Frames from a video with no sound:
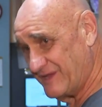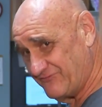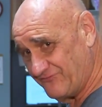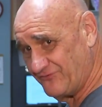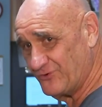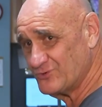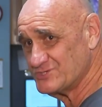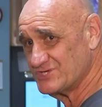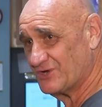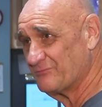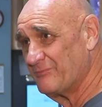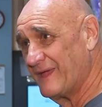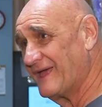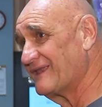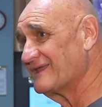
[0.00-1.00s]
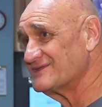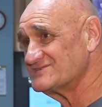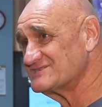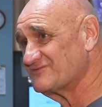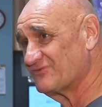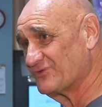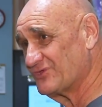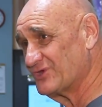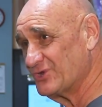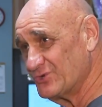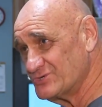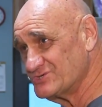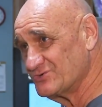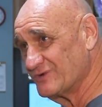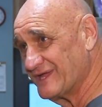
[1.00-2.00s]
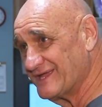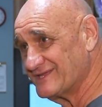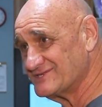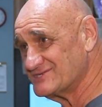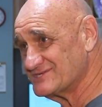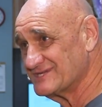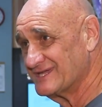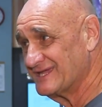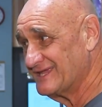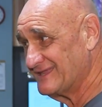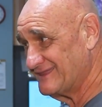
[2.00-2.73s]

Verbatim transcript: Pet foods are balanced for the nutrients